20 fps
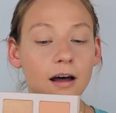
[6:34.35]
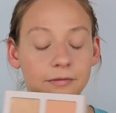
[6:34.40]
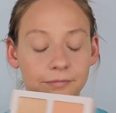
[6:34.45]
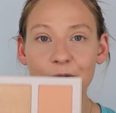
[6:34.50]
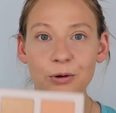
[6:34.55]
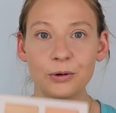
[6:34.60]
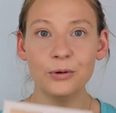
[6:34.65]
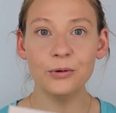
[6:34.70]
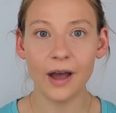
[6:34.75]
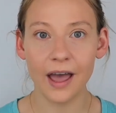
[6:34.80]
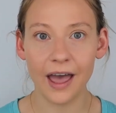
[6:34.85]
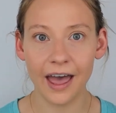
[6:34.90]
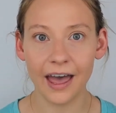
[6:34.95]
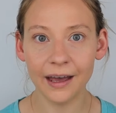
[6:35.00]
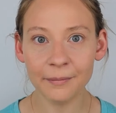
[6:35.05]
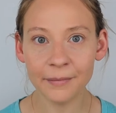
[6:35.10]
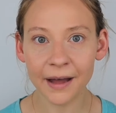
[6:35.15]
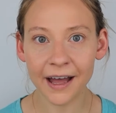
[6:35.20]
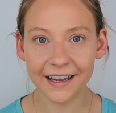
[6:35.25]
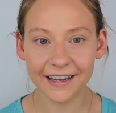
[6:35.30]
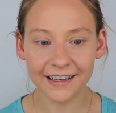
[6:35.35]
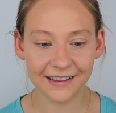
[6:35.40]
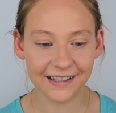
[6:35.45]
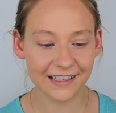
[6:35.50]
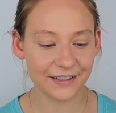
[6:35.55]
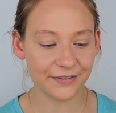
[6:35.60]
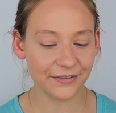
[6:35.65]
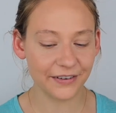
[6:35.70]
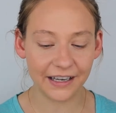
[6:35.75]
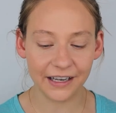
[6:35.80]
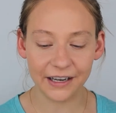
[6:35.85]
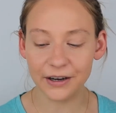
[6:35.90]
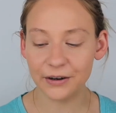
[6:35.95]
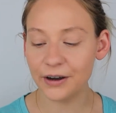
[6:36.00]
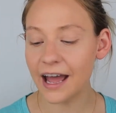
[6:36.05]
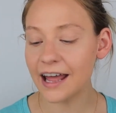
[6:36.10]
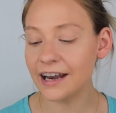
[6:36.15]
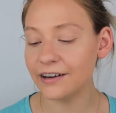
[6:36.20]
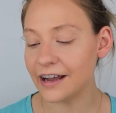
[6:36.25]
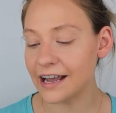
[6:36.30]
Who am I in this
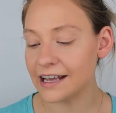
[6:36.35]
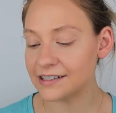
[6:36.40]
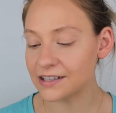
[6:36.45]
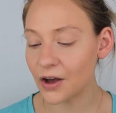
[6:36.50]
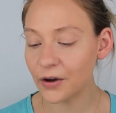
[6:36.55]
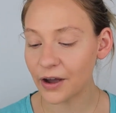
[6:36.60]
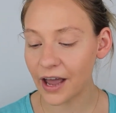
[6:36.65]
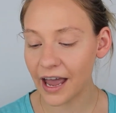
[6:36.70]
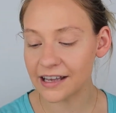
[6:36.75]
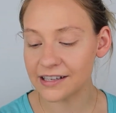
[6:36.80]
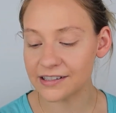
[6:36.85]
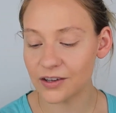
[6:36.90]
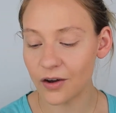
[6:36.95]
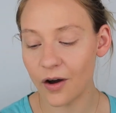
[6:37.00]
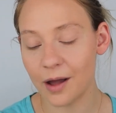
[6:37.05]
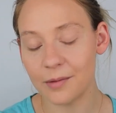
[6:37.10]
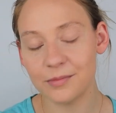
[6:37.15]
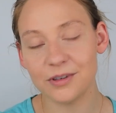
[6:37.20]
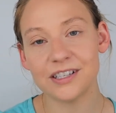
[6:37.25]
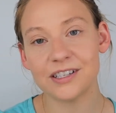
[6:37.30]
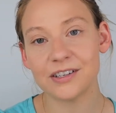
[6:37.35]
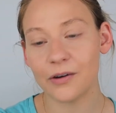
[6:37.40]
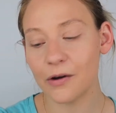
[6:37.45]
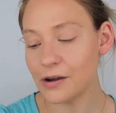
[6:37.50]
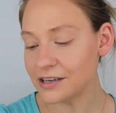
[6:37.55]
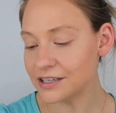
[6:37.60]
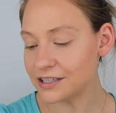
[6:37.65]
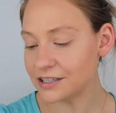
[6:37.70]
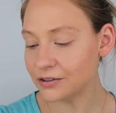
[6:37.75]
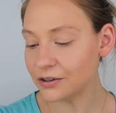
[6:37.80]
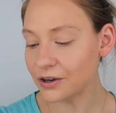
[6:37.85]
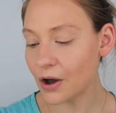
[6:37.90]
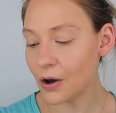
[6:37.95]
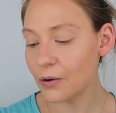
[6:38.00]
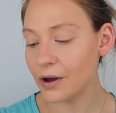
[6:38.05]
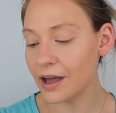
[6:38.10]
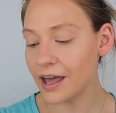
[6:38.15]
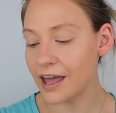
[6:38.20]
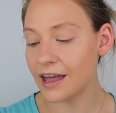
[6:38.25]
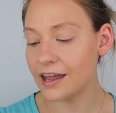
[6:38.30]
video? Anyways, okay, so I'm just going to
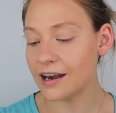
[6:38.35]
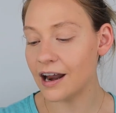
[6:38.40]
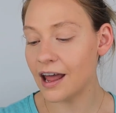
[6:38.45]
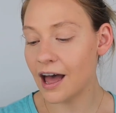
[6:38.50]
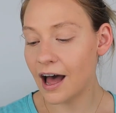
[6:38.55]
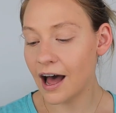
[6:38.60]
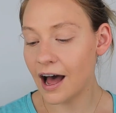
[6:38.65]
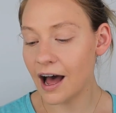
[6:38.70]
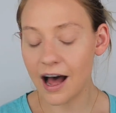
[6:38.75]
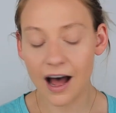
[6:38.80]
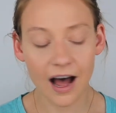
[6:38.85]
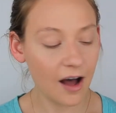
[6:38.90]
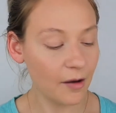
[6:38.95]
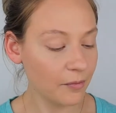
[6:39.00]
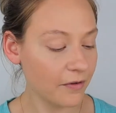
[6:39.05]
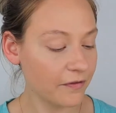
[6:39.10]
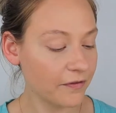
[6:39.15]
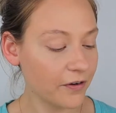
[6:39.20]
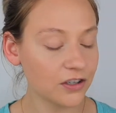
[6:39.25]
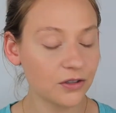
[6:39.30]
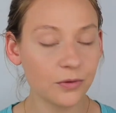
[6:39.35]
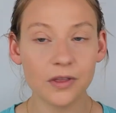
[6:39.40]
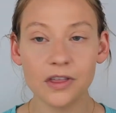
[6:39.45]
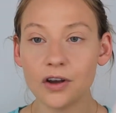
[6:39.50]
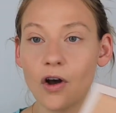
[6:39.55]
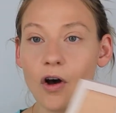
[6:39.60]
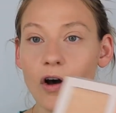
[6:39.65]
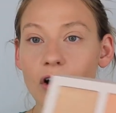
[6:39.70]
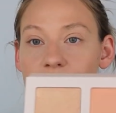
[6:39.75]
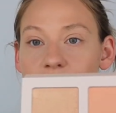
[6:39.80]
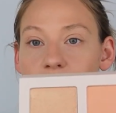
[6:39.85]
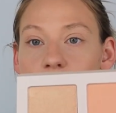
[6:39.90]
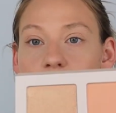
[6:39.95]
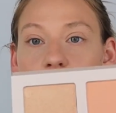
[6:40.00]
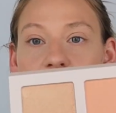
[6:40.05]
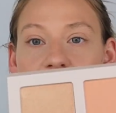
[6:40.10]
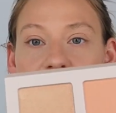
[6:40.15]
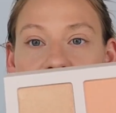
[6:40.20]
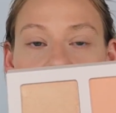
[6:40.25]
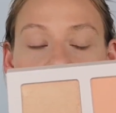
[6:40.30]
go in first with a
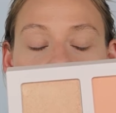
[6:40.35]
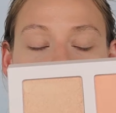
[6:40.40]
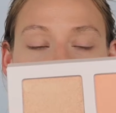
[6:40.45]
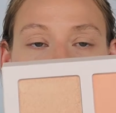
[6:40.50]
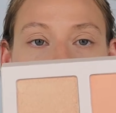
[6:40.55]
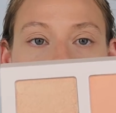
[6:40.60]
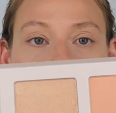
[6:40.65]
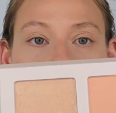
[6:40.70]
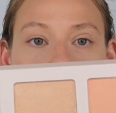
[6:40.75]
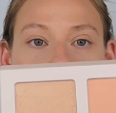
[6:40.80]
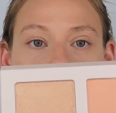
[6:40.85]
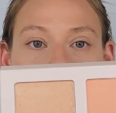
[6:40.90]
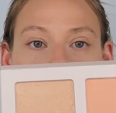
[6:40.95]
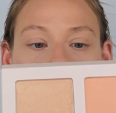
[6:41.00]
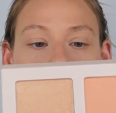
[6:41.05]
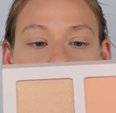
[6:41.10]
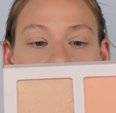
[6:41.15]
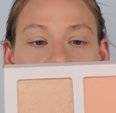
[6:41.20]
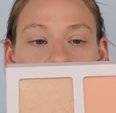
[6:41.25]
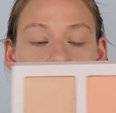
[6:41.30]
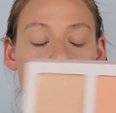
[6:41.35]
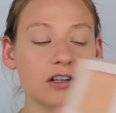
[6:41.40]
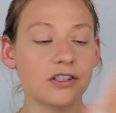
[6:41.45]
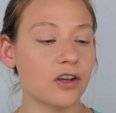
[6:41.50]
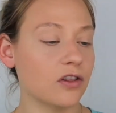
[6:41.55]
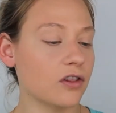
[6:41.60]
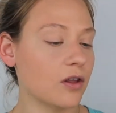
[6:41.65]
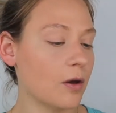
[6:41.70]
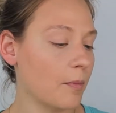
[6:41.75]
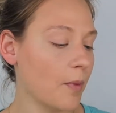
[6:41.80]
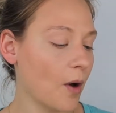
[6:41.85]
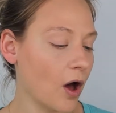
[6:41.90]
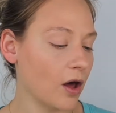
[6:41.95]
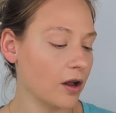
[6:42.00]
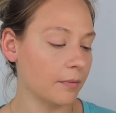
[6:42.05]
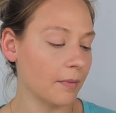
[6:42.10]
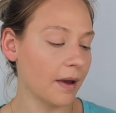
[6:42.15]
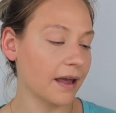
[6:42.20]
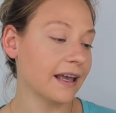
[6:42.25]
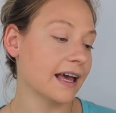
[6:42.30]
contour, which is called Meteor. It's on the
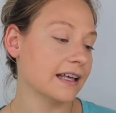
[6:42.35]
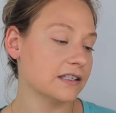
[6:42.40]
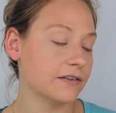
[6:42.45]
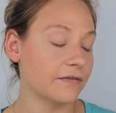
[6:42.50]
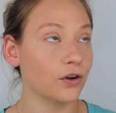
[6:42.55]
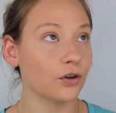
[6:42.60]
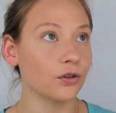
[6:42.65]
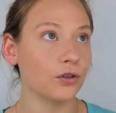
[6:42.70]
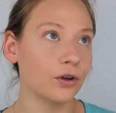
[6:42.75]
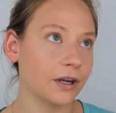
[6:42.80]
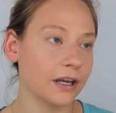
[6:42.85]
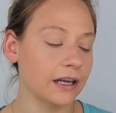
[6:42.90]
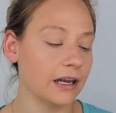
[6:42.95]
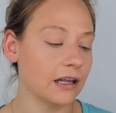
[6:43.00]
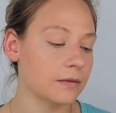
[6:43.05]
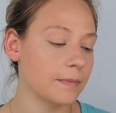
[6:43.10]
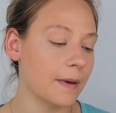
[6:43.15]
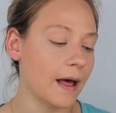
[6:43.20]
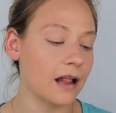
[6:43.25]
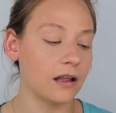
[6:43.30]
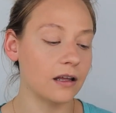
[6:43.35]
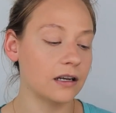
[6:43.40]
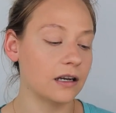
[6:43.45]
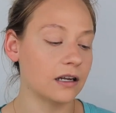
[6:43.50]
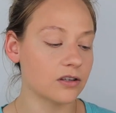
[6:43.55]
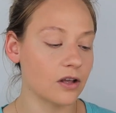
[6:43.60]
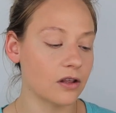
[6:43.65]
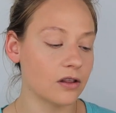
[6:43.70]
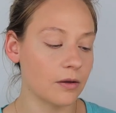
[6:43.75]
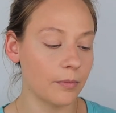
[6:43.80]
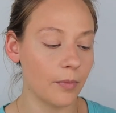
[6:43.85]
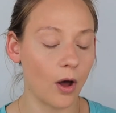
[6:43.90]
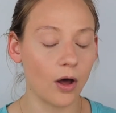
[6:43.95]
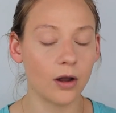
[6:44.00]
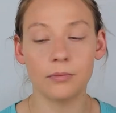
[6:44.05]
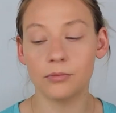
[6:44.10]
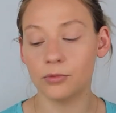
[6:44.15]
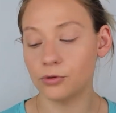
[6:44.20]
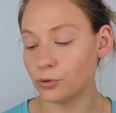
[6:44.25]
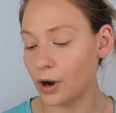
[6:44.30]
bottom. I guess if you're looking at the palette, it's on the
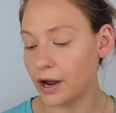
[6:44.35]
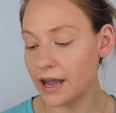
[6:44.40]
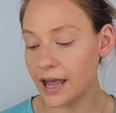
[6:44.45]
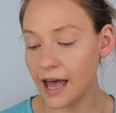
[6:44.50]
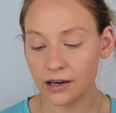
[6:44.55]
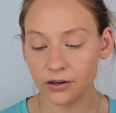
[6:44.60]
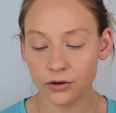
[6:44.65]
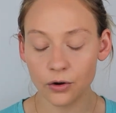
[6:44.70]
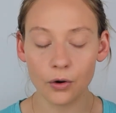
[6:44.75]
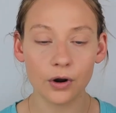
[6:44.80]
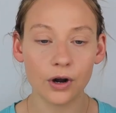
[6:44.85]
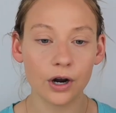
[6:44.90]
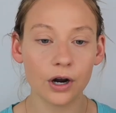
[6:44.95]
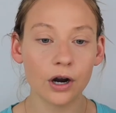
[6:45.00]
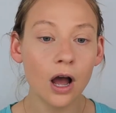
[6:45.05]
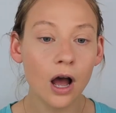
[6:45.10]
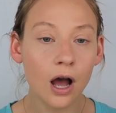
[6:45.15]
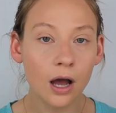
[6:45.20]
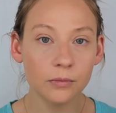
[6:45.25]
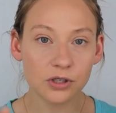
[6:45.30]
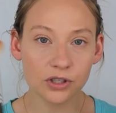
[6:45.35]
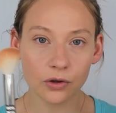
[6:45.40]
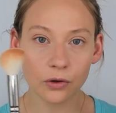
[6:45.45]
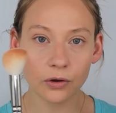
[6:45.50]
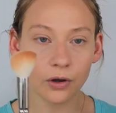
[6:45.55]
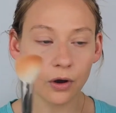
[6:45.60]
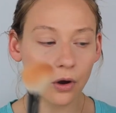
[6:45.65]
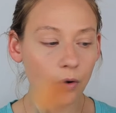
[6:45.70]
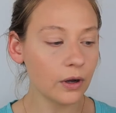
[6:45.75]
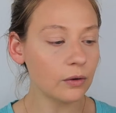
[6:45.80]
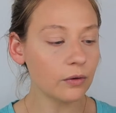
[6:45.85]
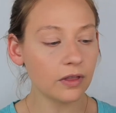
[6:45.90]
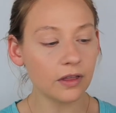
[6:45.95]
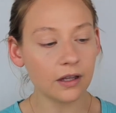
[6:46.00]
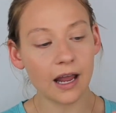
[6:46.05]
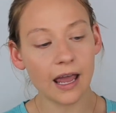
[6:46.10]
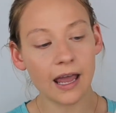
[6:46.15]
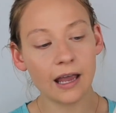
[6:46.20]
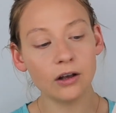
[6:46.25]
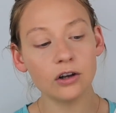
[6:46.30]
bottom right-hand corner. I'm just going to go in with
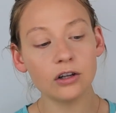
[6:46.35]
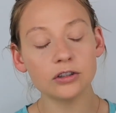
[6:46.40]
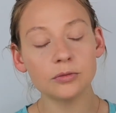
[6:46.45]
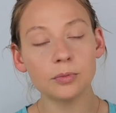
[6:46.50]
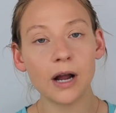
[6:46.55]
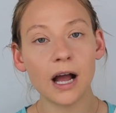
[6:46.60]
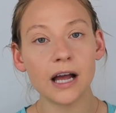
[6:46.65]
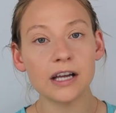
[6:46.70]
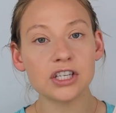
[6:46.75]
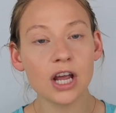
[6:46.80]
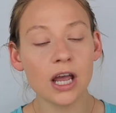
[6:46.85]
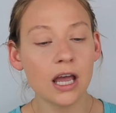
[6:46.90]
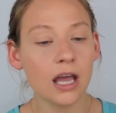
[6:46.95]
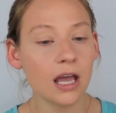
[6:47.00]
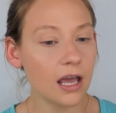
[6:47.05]
an angled brush.